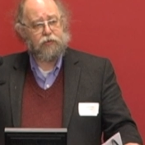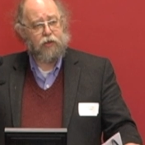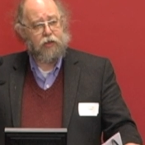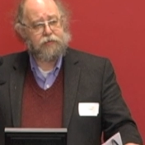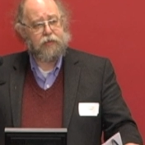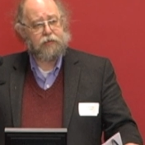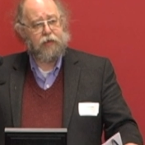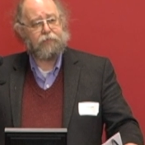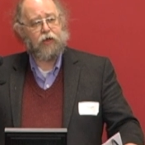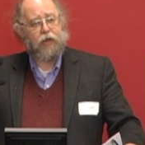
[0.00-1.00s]
laws that
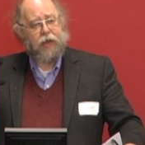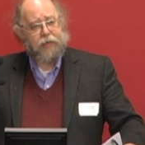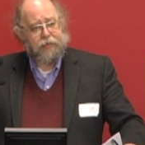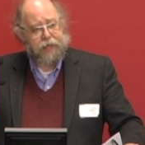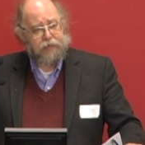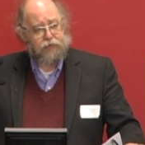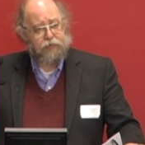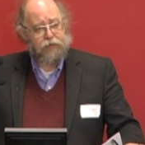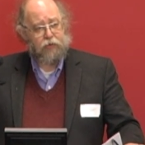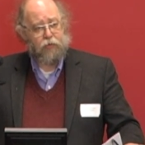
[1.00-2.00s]
cover
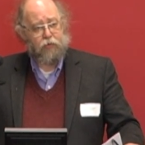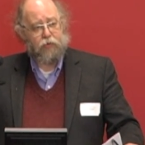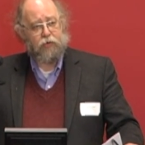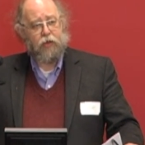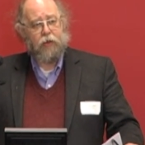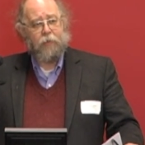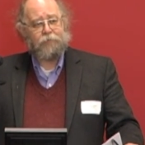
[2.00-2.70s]
nature as a whole.